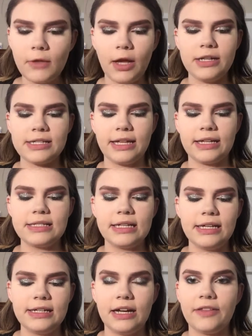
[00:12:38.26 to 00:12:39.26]
Alright, so like I
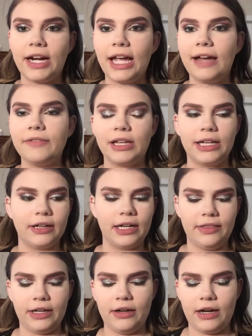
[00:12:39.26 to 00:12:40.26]
said, now that I have the liner
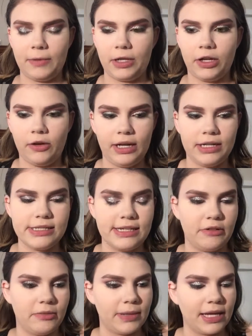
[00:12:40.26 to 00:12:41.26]
in there, I'm gonna go in and set
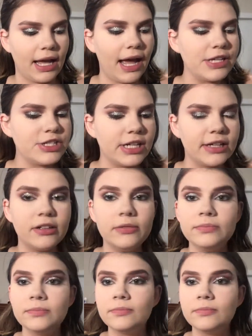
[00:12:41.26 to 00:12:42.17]
it with black eyeshadow.